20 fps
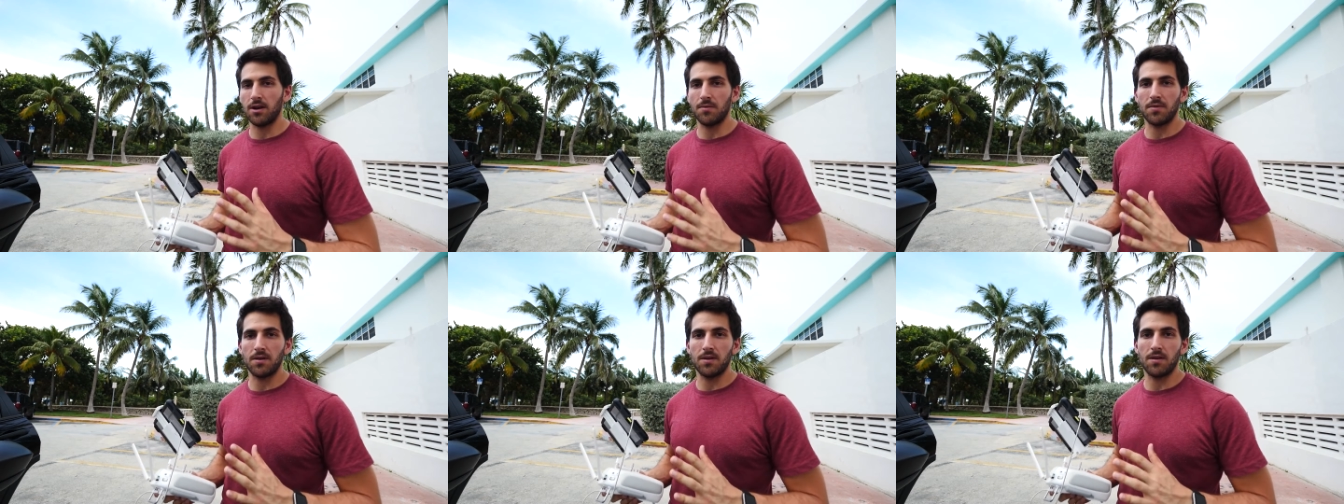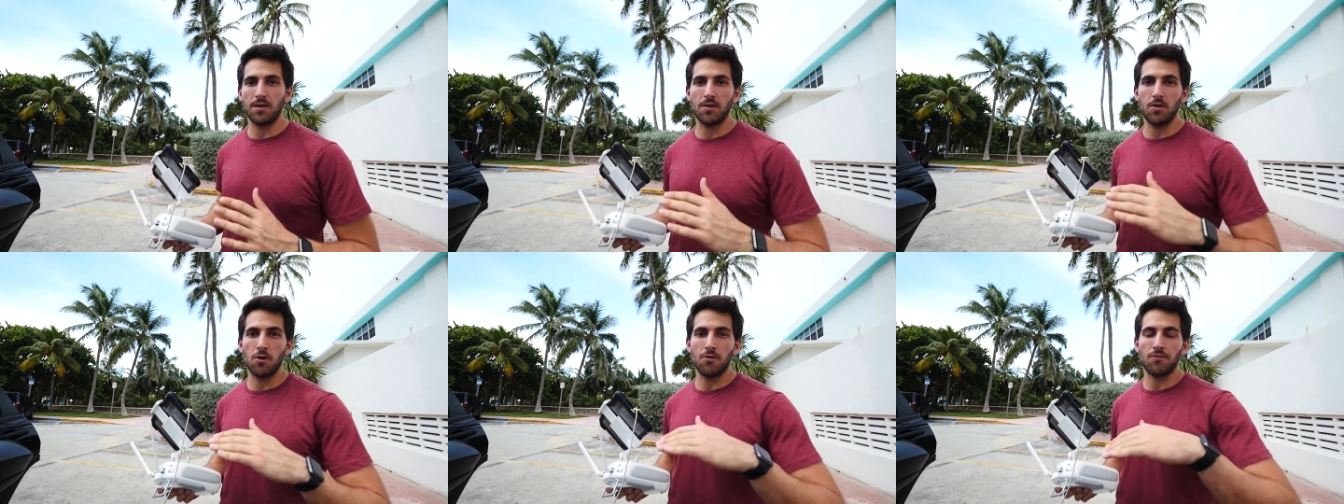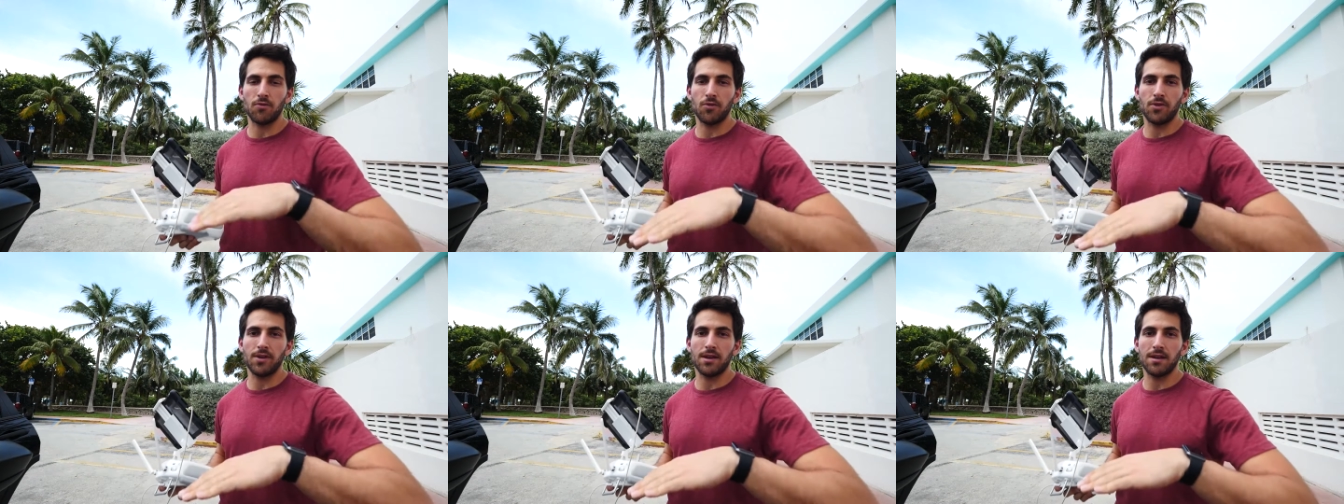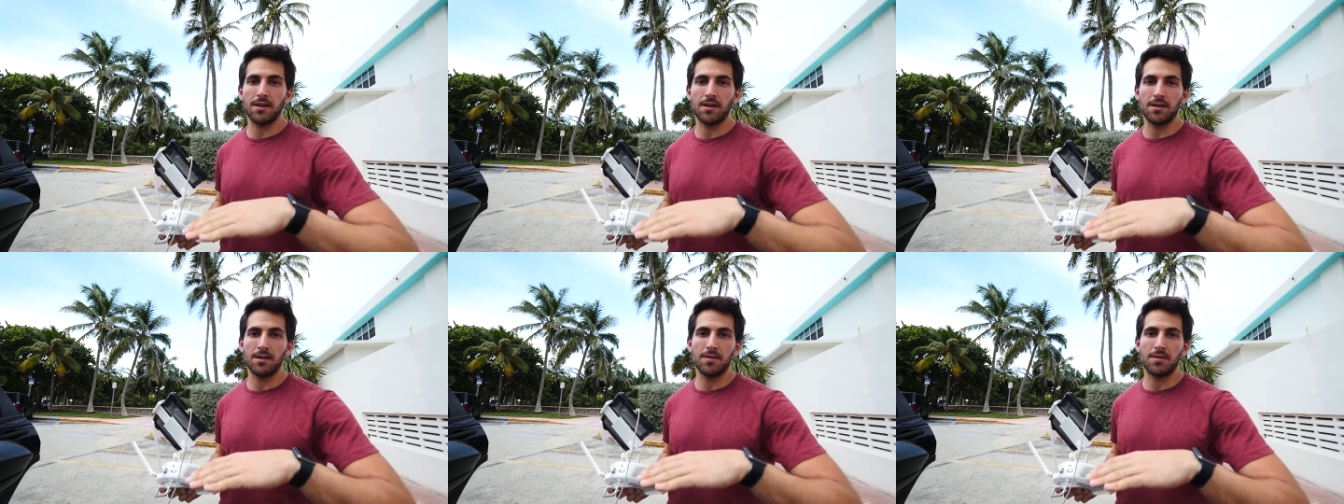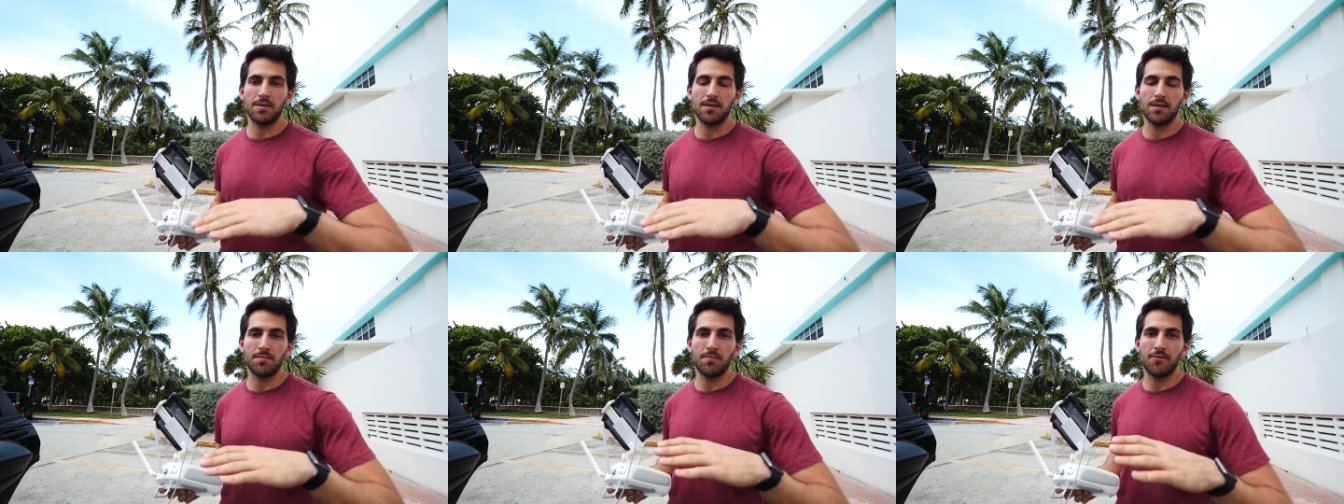I'm gonna overlay
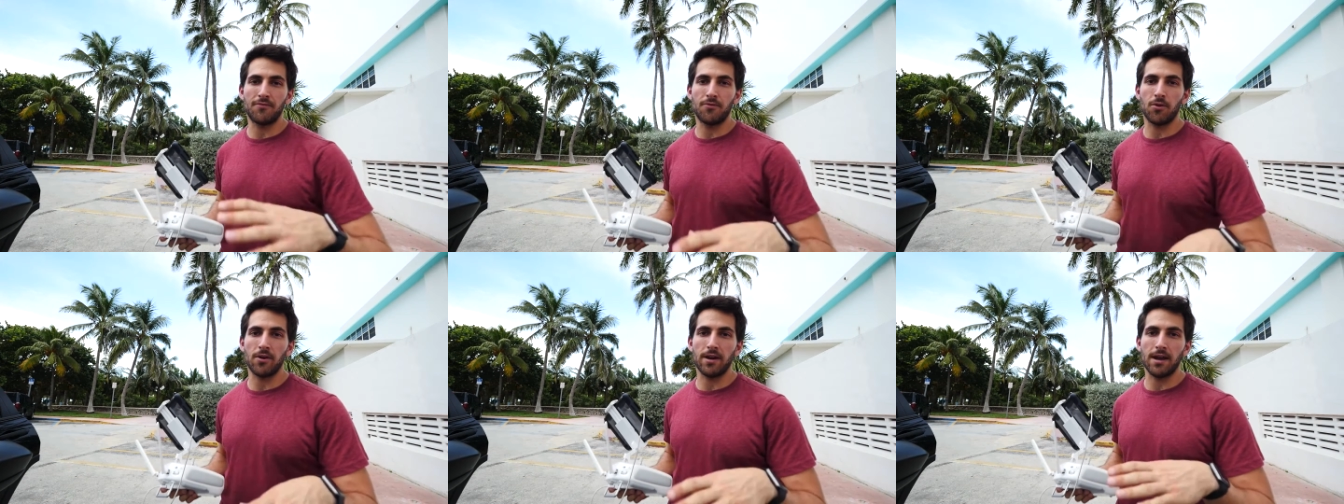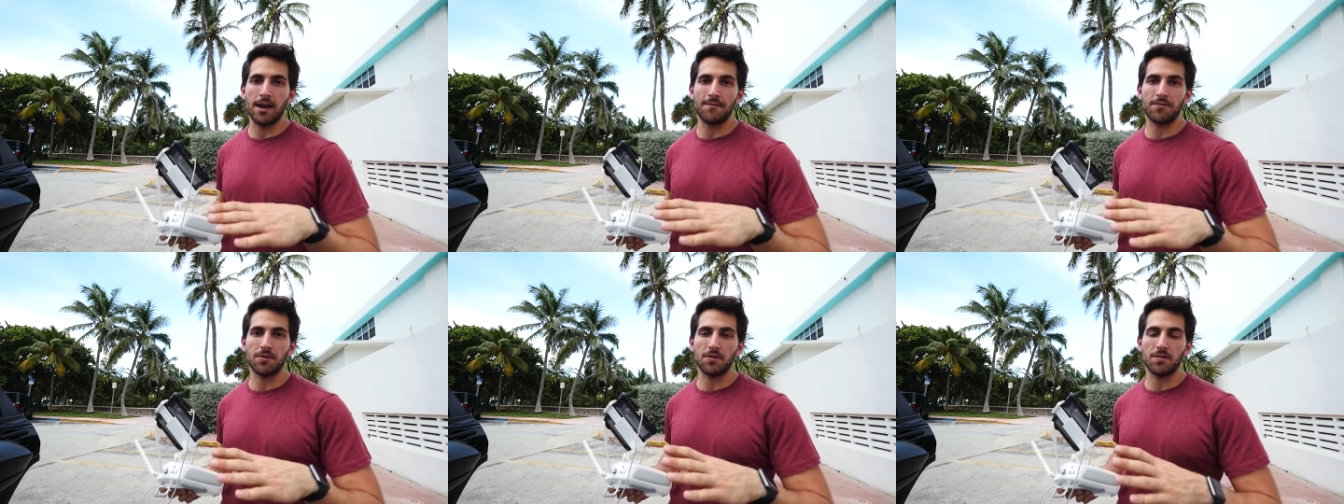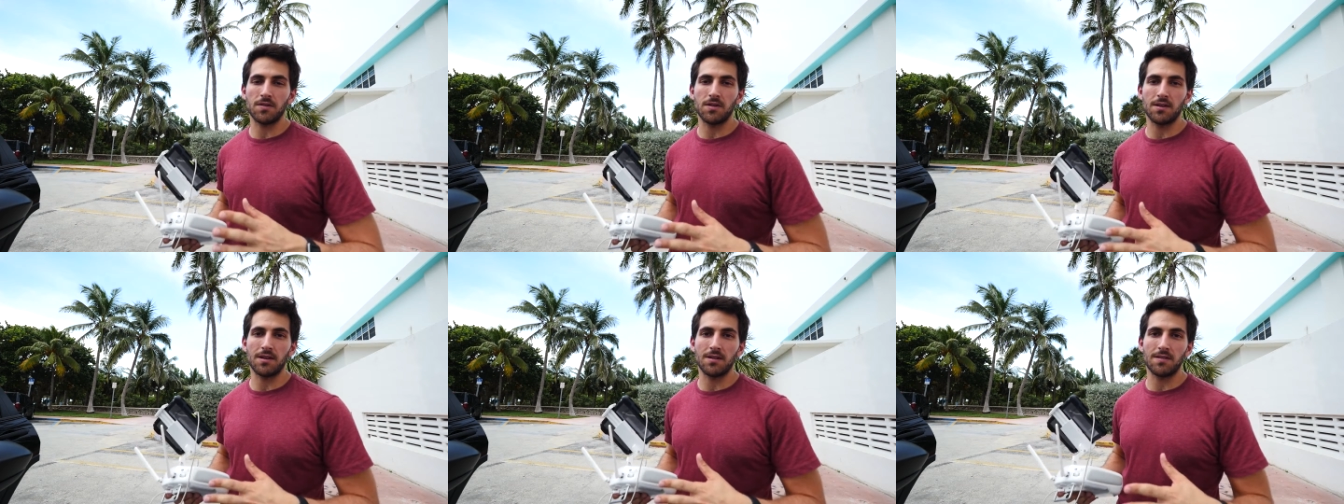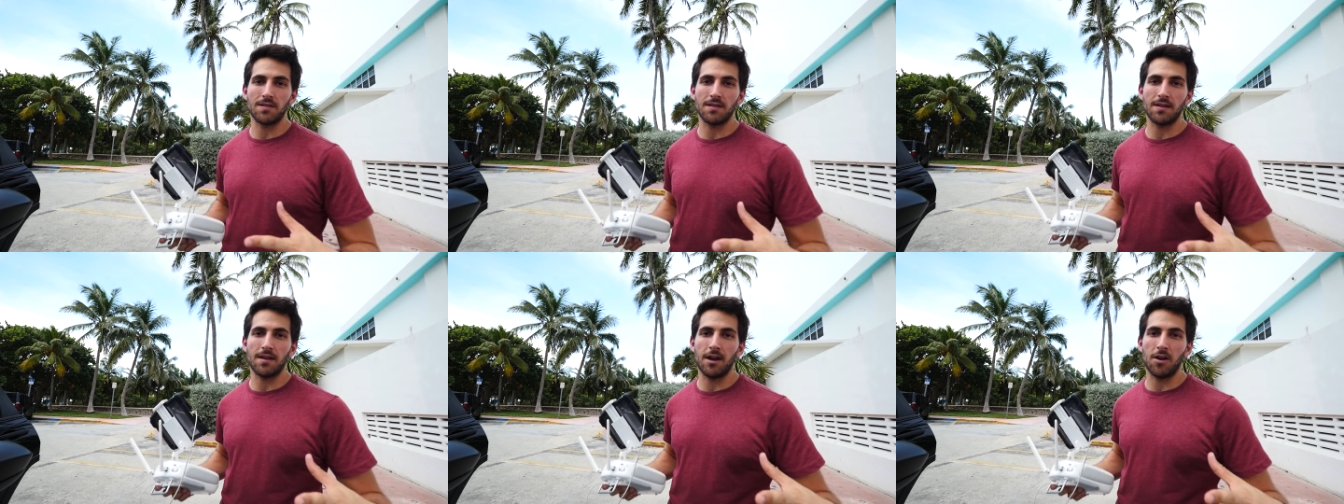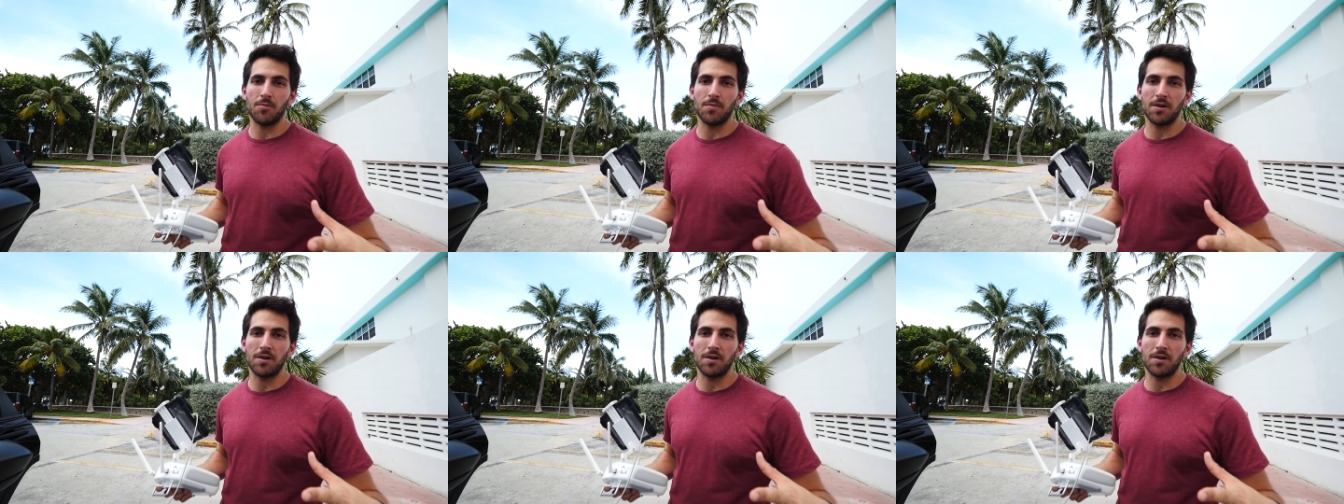the before and after so you can see how